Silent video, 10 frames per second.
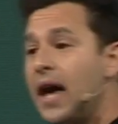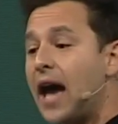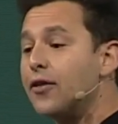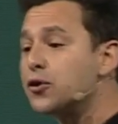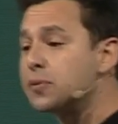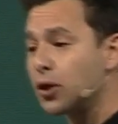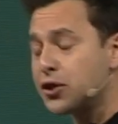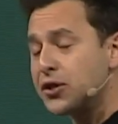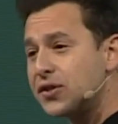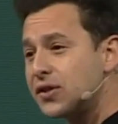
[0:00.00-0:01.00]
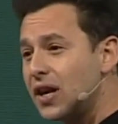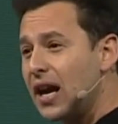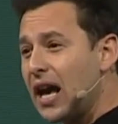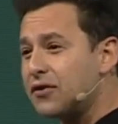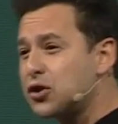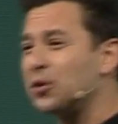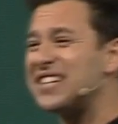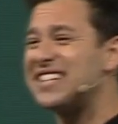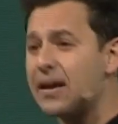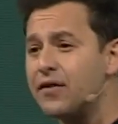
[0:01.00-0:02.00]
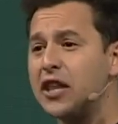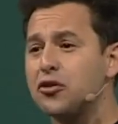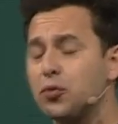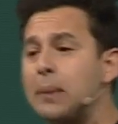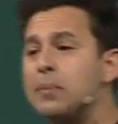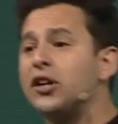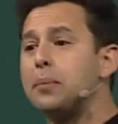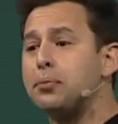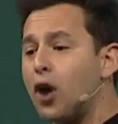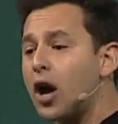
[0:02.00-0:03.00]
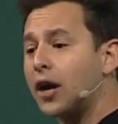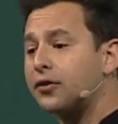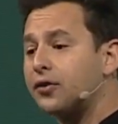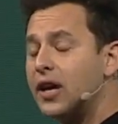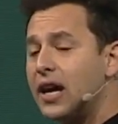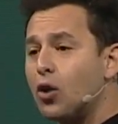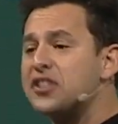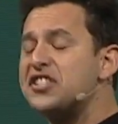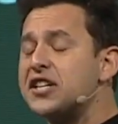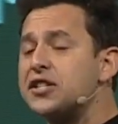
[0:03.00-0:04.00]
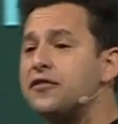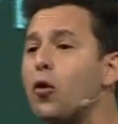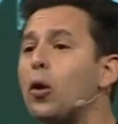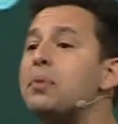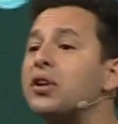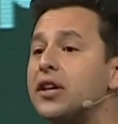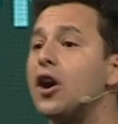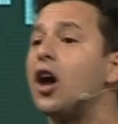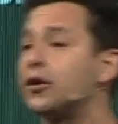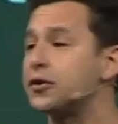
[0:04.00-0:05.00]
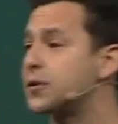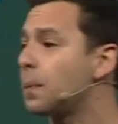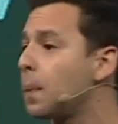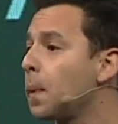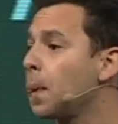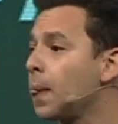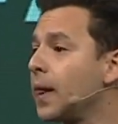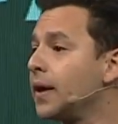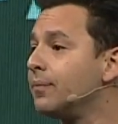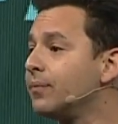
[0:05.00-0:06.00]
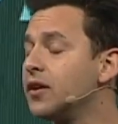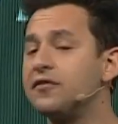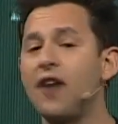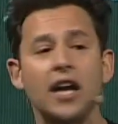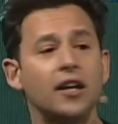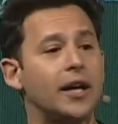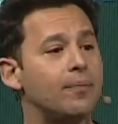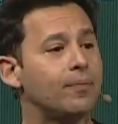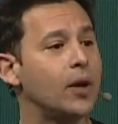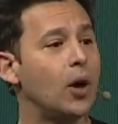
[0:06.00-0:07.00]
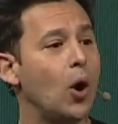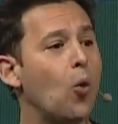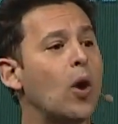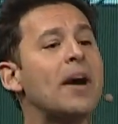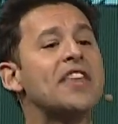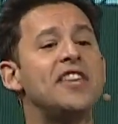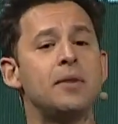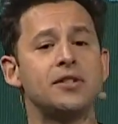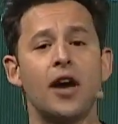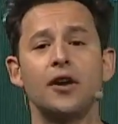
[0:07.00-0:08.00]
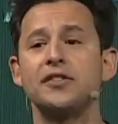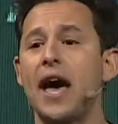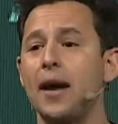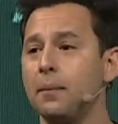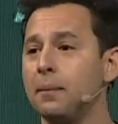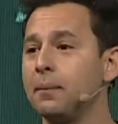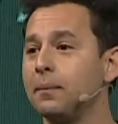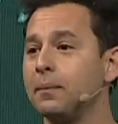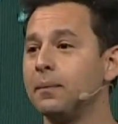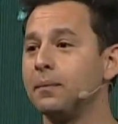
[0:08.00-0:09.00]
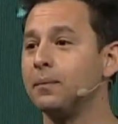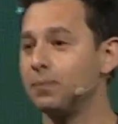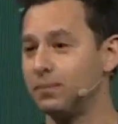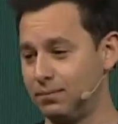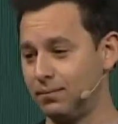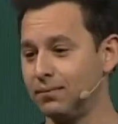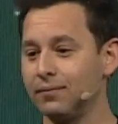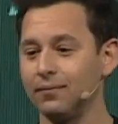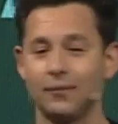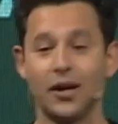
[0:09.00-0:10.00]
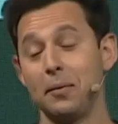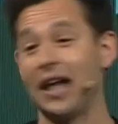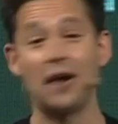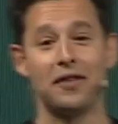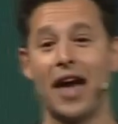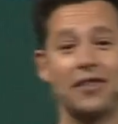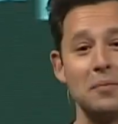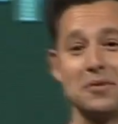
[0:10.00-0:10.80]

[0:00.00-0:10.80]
And those merchants have sold 73 million products or $64 billion. Finally, where are my theme designers at? You gotta be louder than that, theme